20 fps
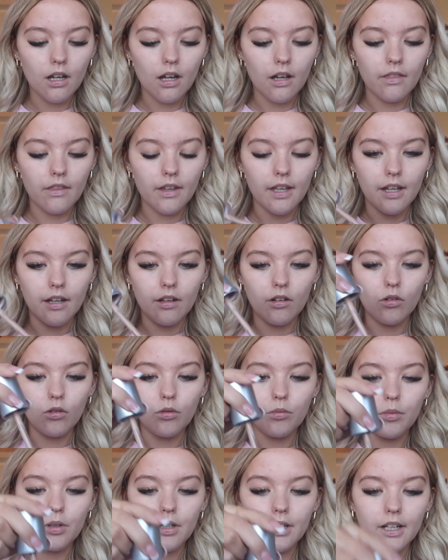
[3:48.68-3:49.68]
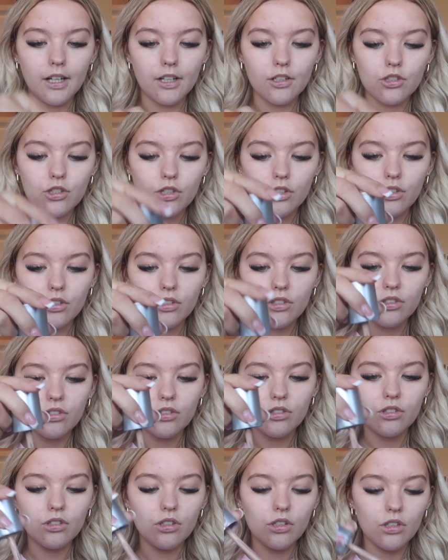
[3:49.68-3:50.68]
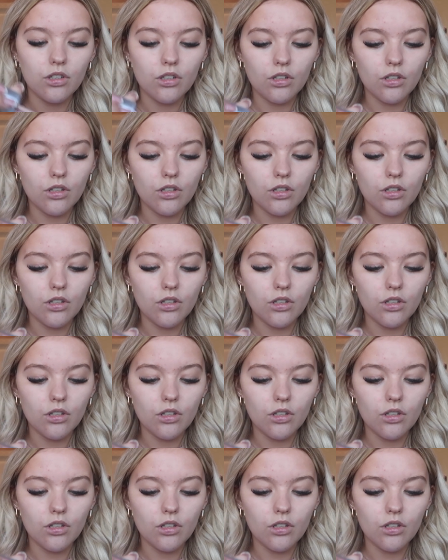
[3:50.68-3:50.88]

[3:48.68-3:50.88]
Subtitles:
And then normally I just